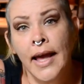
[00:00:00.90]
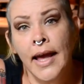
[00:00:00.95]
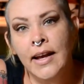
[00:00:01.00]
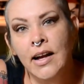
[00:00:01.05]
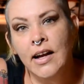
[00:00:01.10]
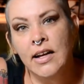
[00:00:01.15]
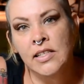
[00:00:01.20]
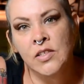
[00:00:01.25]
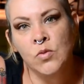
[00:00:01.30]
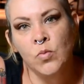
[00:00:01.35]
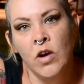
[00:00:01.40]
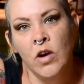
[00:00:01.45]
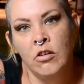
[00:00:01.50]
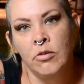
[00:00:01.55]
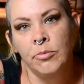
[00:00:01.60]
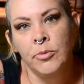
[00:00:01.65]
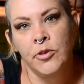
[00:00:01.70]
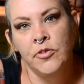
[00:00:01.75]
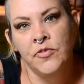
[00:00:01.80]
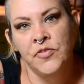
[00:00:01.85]
guys, and
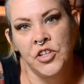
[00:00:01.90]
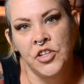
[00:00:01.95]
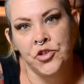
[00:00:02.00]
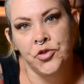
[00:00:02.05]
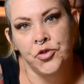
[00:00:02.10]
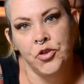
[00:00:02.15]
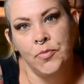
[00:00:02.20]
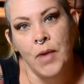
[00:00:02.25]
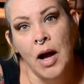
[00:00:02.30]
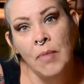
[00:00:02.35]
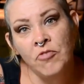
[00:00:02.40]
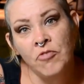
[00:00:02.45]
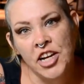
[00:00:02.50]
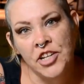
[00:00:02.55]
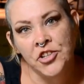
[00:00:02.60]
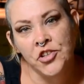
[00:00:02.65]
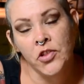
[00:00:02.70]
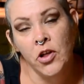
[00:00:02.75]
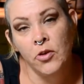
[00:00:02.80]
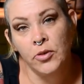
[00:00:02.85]
welcome to the Fish Room. I'm
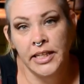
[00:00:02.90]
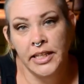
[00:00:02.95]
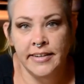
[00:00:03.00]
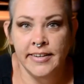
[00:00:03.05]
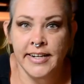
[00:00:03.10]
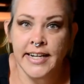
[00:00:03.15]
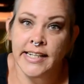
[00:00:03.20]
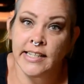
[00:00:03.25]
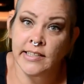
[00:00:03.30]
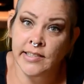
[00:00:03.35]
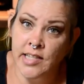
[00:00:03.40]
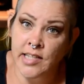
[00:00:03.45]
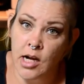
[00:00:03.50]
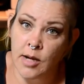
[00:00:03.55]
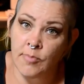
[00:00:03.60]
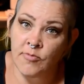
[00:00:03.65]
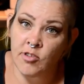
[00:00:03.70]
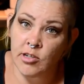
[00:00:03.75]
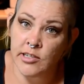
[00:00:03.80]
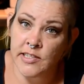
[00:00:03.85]
Rachel O'Leary, and it's
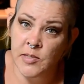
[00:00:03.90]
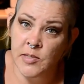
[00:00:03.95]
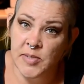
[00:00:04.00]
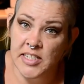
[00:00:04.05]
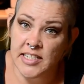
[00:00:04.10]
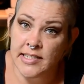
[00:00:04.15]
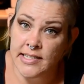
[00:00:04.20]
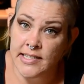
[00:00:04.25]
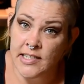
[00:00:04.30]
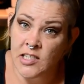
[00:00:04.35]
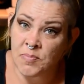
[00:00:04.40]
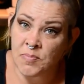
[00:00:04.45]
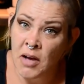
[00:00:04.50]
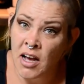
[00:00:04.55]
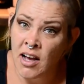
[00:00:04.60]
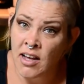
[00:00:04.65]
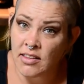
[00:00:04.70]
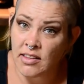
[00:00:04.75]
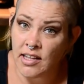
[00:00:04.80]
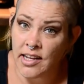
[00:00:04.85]
time for a species
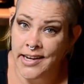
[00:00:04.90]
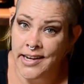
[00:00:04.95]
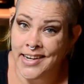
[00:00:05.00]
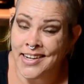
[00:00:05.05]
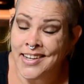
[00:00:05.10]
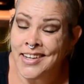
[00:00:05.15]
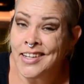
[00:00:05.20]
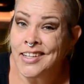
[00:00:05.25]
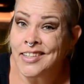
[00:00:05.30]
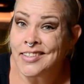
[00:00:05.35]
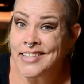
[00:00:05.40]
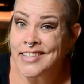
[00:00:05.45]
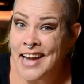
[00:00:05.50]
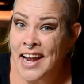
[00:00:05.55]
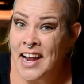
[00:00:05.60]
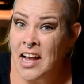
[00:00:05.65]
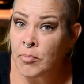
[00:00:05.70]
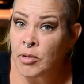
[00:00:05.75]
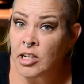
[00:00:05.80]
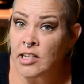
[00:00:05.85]
spotlight. Today
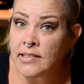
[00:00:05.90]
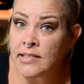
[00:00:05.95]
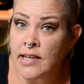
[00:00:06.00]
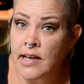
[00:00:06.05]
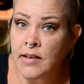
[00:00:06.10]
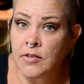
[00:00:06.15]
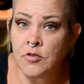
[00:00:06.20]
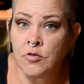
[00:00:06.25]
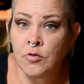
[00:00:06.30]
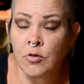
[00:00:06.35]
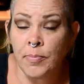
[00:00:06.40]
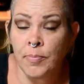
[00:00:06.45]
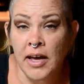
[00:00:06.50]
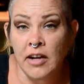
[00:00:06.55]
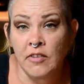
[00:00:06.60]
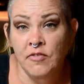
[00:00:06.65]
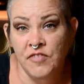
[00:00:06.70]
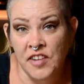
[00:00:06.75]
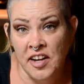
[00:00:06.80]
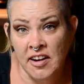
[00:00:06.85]
I'm going to tell you
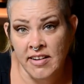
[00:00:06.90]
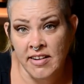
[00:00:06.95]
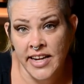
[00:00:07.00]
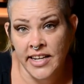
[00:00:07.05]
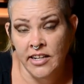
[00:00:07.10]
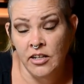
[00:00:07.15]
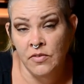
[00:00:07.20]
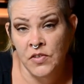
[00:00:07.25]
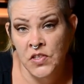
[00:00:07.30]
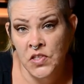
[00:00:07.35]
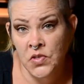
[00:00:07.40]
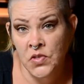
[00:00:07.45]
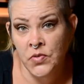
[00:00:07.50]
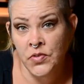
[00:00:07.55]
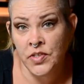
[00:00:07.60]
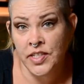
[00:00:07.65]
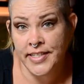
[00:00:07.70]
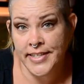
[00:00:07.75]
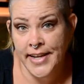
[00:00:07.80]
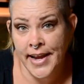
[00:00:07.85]
about a variant of
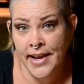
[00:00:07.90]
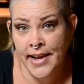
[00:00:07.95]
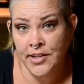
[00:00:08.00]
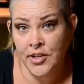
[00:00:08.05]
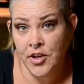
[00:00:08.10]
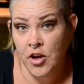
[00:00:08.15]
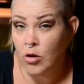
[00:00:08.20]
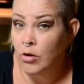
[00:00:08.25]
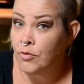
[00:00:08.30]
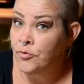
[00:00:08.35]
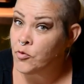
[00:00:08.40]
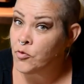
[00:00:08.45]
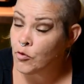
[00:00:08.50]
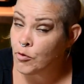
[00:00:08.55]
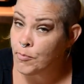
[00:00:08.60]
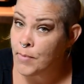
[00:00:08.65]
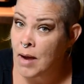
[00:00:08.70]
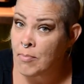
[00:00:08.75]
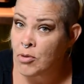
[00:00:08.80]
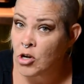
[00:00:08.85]
Sundadanio. If you
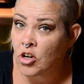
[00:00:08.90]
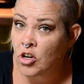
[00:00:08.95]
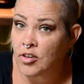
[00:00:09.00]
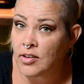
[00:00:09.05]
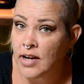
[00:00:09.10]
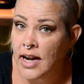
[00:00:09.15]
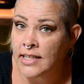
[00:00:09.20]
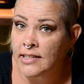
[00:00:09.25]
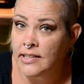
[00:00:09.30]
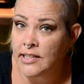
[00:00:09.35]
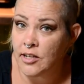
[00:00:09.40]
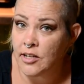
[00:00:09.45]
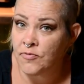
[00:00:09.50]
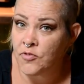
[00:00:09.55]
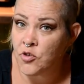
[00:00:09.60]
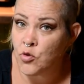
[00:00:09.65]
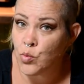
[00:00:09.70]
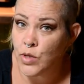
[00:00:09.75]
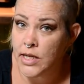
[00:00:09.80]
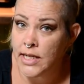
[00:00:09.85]
remember correctly, a
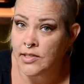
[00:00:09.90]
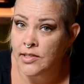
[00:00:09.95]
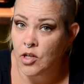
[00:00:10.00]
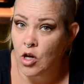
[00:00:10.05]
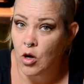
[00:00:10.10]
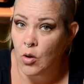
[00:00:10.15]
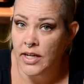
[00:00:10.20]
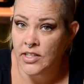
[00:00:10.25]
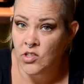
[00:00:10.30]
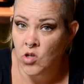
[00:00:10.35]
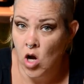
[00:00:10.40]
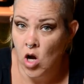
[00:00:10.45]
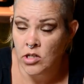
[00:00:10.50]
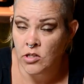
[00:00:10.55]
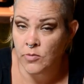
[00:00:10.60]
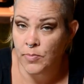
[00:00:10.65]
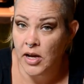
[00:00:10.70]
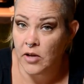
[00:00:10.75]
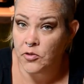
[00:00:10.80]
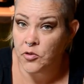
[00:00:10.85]
few weeks ago I
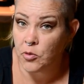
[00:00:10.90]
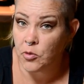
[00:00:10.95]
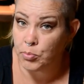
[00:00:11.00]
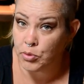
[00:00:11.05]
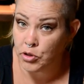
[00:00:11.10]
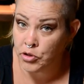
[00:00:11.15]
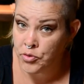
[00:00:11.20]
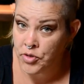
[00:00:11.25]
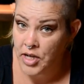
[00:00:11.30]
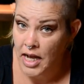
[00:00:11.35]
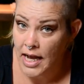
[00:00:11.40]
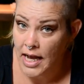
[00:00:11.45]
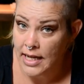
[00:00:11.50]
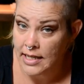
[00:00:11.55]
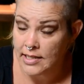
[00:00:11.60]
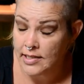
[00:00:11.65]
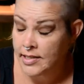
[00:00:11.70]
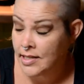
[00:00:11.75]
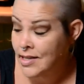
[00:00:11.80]
talked about the blue guys.